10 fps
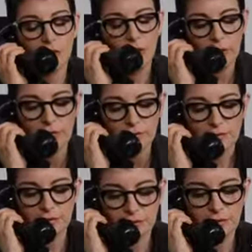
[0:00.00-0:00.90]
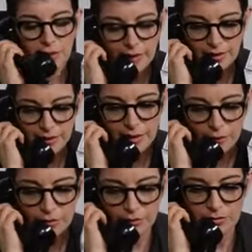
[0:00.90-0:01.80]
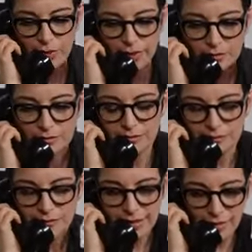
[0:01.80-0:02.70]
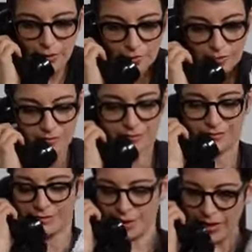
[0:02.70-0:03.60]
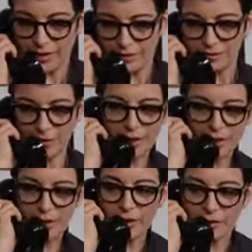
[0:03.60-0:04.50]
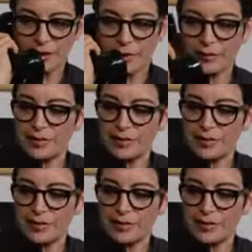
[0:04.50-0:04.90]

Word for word: Okay. Okay, I know. Okay. I gotta go. Okay. Okay. Goodbye.